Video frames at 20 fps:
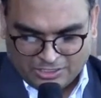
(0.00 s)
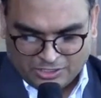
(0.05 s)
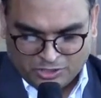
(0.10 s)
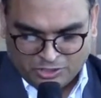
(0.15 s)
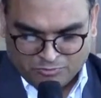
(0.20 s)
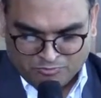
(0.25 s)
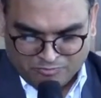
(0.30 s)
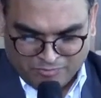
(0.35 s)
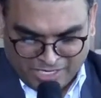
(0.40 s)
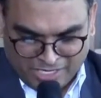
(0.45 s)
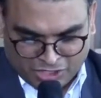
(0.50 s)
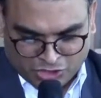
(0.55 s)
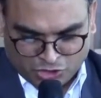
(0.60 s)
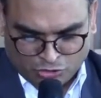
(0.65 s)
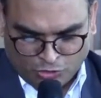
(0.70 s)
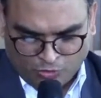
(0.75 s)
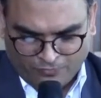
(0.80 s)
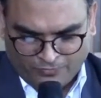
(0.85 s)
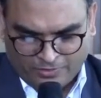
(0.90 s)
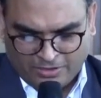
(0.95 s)
You
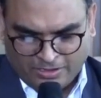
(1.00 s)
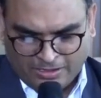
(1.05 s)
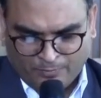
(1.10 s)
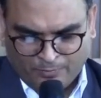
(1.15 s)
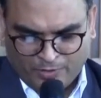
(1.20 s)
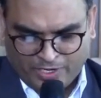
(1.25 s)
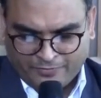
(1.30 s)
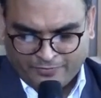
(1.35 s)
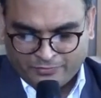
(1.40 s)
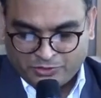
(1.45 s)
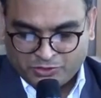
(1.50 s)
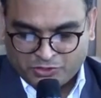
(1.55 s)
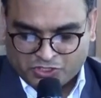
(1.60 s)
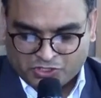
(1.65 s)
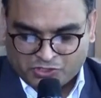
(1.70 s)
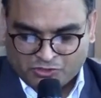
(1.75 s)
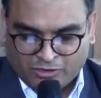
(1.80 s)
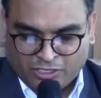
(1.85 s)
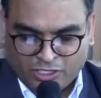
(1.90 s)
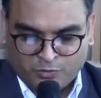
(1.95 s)
must overcome whatever you
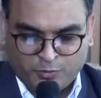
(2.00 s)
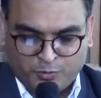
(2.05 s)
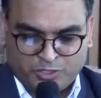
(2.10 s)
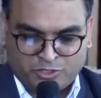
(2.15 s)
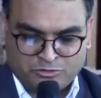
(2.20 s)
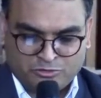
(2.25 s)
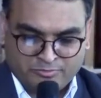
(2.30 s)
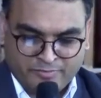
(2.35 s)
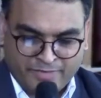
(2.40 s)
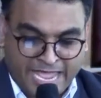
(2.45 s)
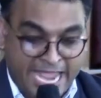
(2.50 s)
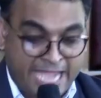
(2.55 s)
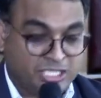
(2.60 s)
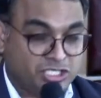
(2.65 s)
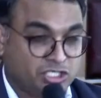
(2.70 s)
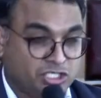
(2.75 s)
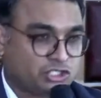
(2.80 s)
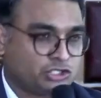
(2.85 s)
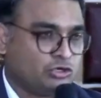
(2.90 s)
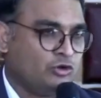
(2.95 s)
struggle with to make
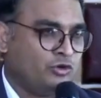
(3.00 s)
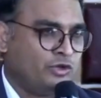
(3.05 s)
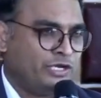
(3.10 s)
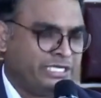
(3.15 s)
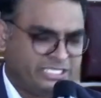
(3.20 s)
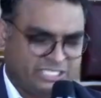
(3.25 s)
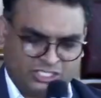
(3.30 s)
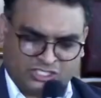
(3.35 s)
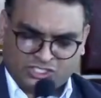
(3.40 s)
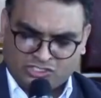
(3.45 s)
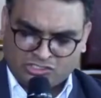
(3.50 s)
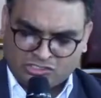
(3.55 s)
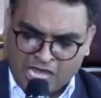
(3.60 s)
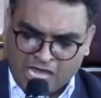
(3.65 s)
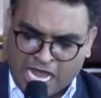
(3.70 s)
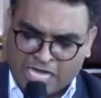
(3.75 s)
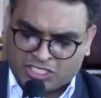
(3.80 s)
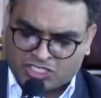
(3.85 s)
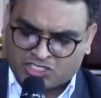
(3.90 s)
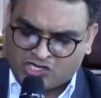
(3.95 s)
sure it is
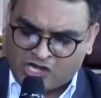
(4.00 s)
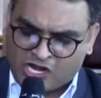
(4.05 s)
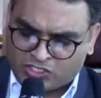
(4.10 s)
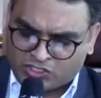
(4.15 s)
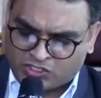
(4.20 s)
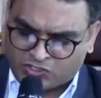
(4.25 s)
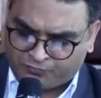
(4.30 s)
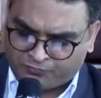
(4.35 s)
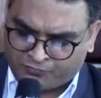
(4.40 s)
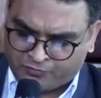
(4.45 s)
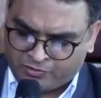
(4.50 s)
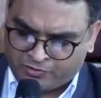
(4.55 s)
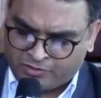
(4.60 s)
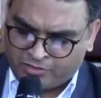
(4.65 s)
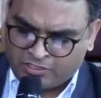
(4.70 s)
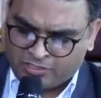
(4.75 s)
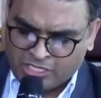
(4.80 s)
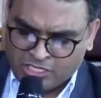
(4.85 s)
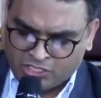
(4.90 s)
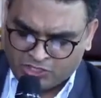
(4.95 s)
not
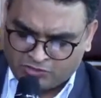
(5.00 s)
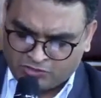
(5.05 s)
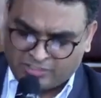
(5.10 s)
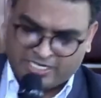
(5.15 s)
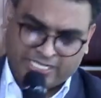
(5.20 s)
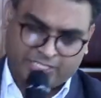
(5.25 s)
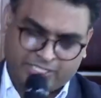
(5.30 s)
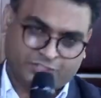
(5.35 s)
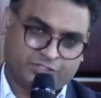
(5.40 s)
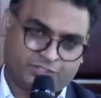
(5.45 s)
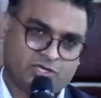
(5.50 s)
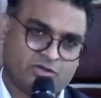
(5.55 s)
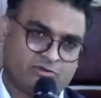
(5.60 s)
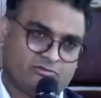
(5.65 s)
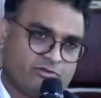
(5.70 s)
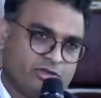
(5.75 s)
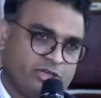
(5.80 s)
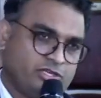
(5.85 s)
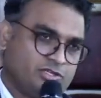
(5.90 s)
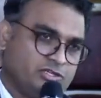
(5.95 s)
transferred to the next
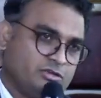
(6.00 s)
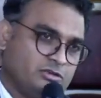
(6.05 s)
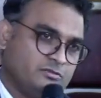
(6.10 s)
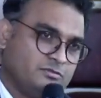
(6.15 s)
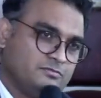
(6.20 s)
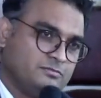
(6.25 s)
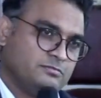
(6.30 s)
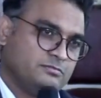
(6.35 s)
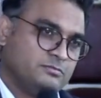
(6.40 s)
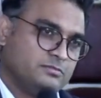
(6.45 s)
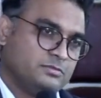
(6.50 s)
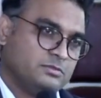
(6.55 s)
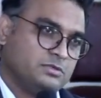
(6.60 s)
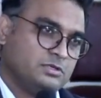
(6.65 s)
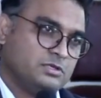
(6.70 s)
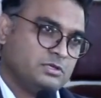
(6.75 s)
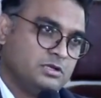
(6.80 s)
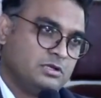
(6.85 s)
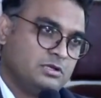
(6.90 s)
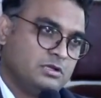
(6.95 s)
generation.
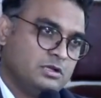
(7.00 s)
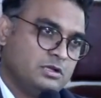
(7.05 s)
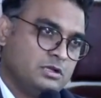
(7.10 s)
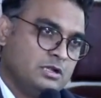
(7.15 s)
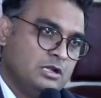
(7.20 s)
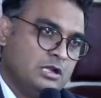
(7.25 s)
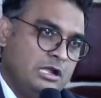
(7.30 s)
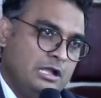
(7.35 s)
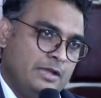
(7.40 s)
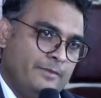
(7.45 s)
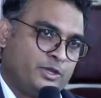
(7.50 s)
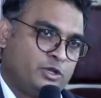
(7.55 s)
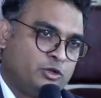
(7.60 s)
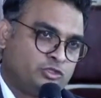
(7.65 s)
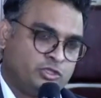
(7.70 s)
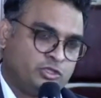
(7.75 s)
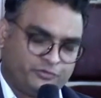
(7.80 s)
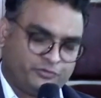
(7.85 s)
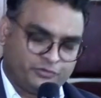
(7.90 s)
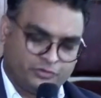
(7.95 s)

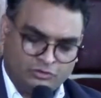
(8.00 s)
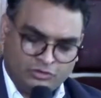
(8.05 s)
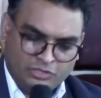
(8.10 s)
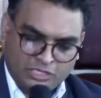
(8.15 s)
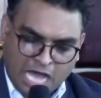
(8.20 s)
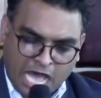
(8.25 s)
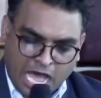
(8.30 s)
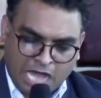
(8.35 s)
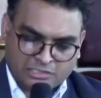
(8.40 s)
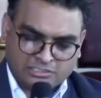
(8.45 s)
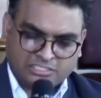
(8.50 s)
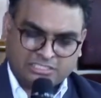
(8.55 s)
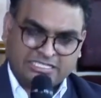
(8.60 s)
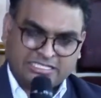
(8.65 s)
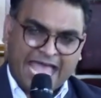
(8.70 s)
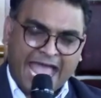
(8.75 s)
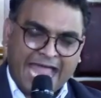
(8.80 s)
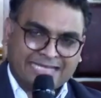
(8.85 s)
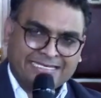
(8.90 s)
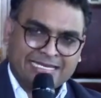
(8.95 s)
Because if you're not,
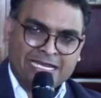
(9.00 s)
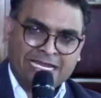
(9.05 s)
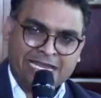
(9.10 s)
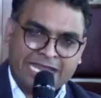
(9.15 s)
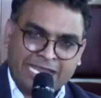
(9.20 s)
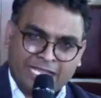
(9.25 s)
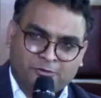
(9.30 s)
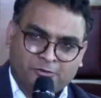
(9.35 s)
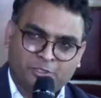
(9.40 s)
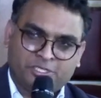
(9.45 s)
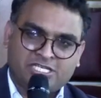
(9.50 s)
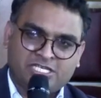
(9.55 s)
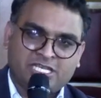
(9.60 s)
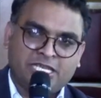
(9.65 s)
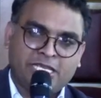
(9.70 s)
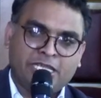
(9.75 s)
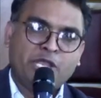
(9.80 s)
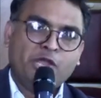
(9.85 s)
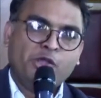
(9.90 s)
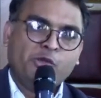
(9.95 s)
that
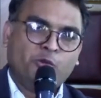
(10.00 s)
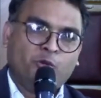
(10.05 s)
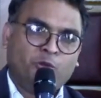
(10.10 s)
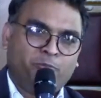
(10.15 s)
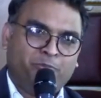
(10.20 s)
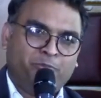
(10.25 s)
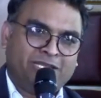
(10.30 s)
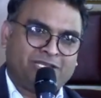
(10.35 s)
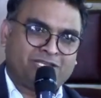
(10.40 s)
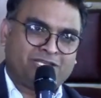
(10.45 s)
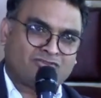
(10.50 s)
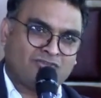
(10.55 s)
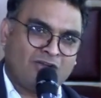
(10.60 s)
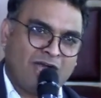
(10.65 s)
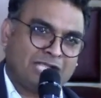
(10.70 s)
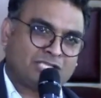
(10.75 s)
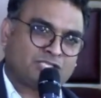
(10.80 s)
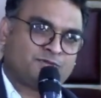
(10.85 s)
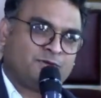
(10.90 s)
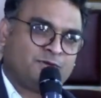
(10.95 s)
iniquity will be
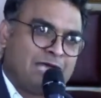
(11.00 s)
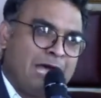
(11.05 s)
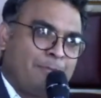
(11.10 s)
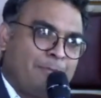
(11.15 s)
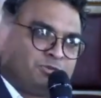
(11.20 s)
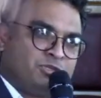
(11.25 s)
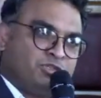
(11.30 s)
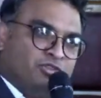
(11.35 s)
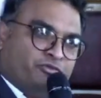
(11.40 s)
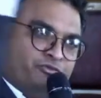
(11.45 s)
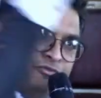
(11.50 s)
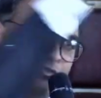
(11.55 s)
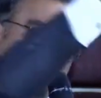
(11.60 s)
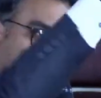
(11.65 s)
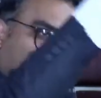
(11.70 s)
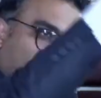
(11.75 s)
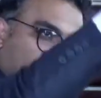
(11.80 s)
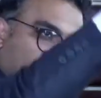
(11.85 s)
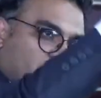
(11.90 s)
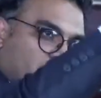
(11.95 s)
transferred up to the fourth